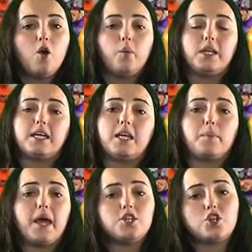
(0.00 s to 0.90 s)
We did
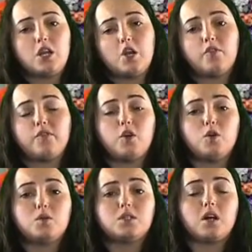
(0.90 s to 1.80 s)
patient
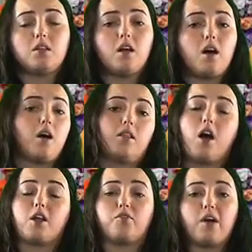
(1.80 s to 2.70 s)
interviews, a,
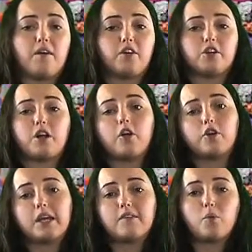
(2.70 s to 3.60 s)
lot of
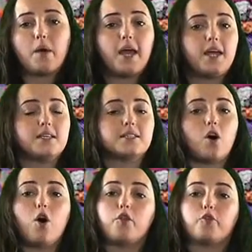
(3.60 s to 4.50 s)
$500 giveaways.
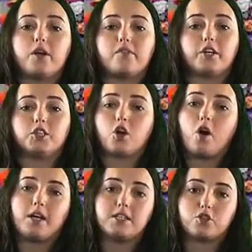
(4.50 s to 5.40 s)
All three of our
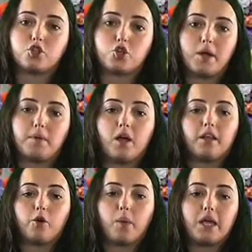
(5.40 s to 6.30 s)
drawings are streamed on
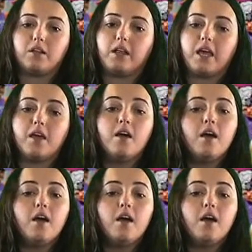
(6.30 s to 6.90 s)
there weekly.